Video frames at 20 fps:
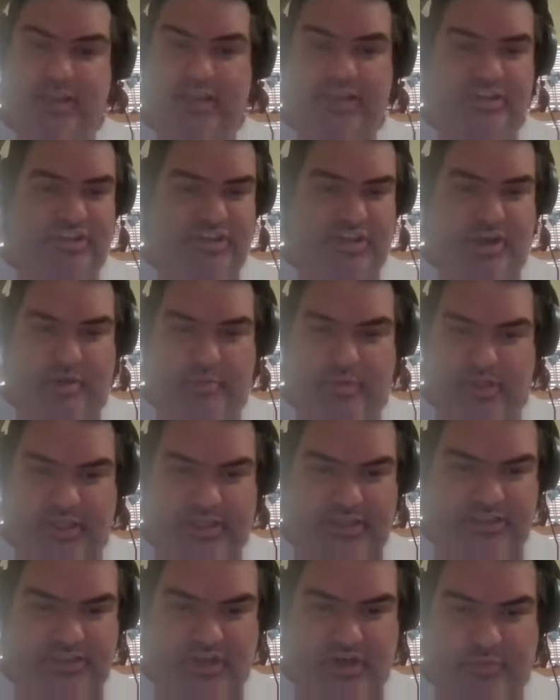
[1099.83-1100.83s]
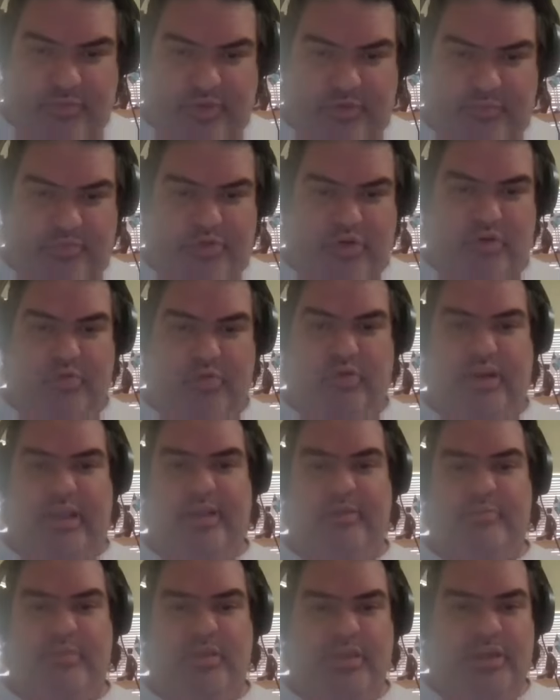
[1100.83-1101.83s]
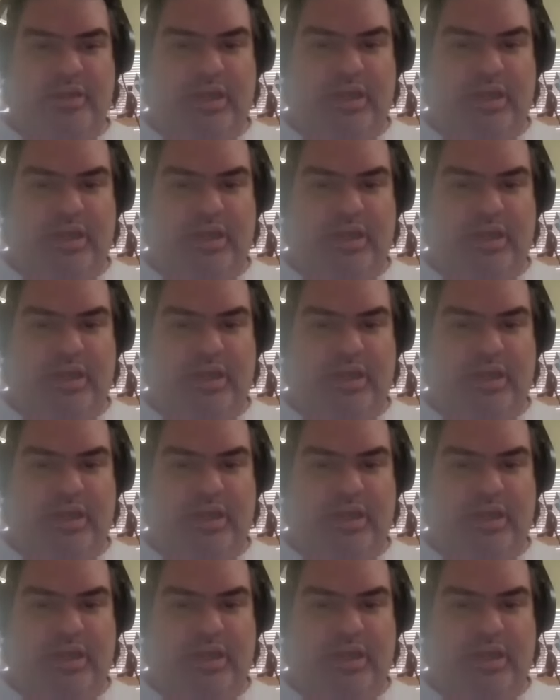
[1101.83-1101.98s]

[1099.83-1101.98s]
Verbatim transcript: NCAA tournament program.